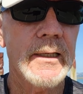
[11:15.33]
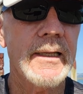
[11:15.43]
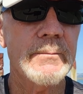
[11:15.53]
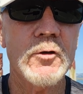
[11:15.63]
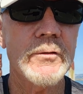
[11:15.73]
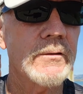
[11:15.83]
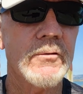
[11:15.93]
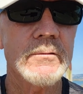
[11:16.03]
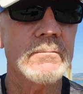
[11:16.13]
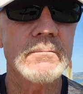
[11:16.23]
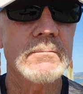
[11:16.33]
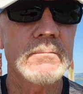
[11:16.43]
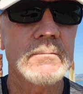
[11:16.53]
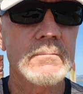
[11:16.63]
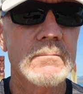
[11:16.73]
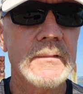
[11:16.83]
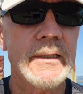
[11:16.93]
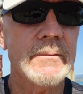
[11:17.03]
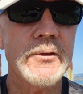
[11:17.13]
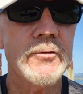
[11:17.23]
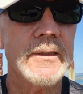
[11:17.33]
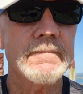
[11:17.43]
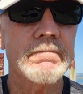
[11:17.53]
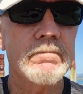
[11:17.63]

let them go on their own. Let them do it.